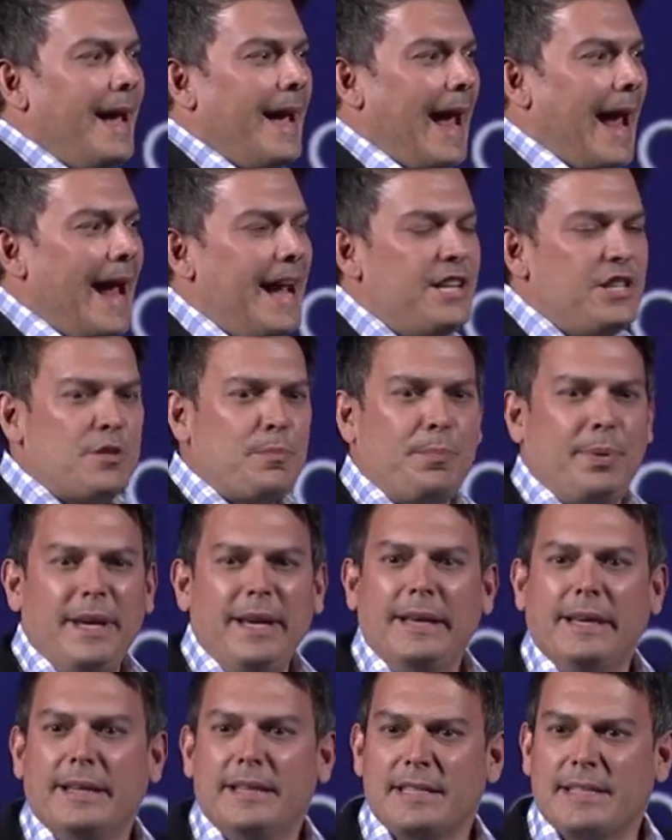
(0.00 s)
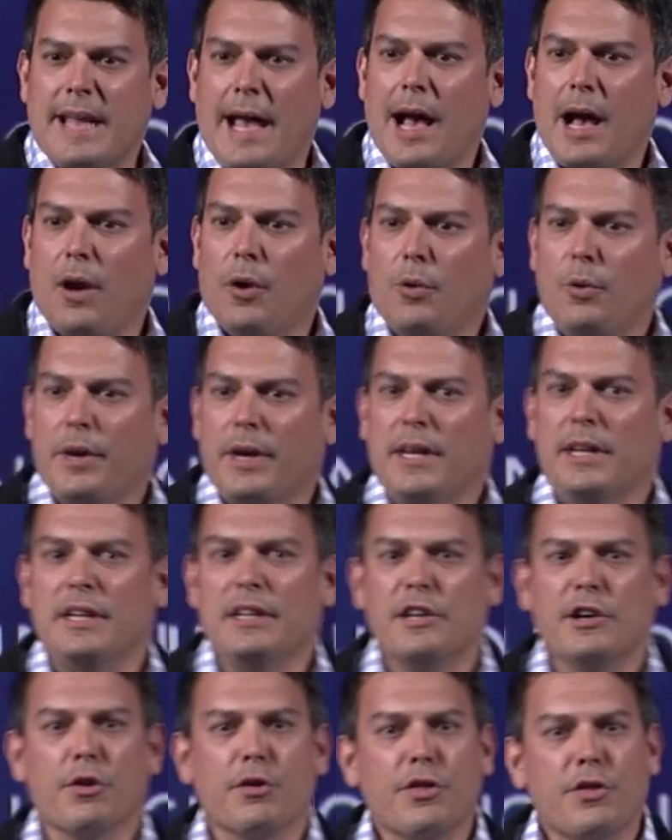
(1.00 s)
HP is now in
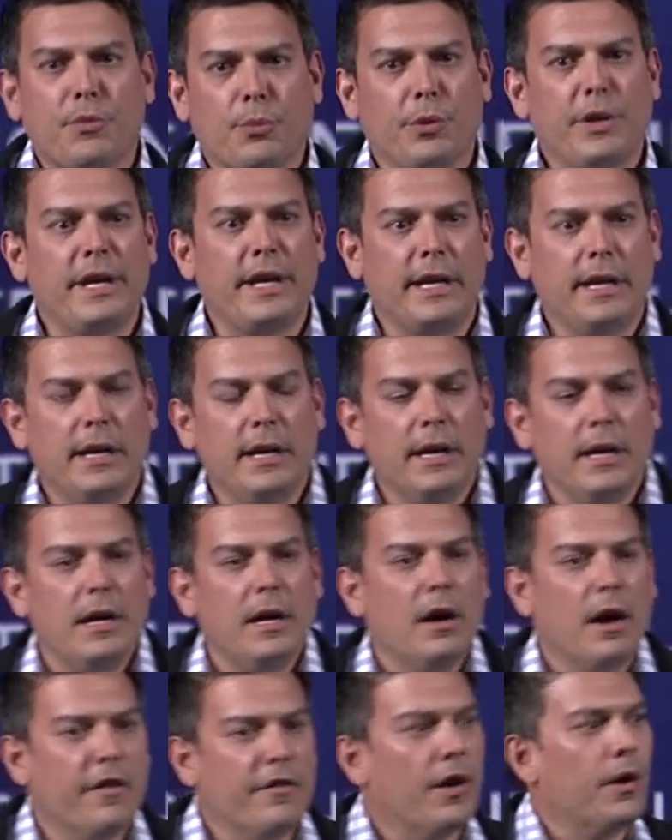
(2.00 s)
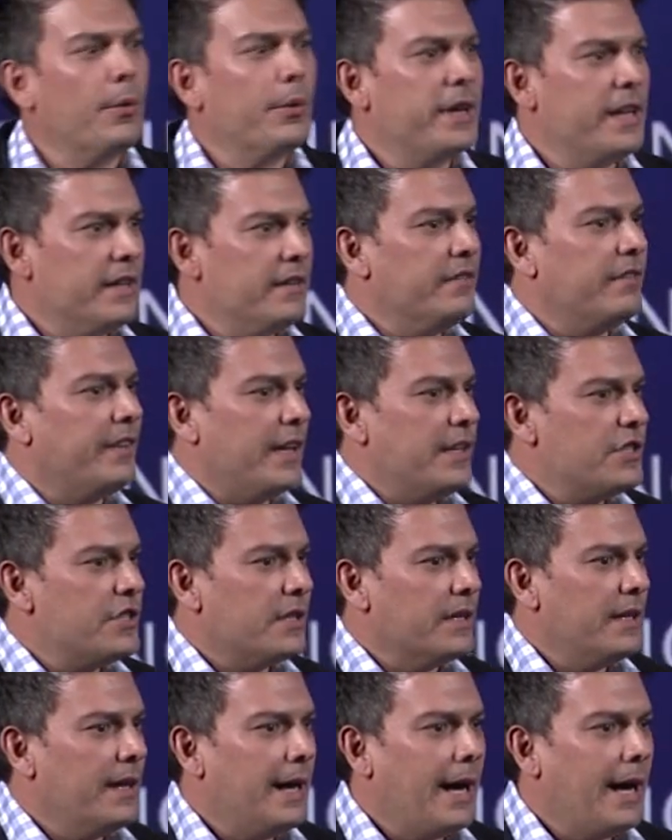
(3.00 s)
year three of our reinvention.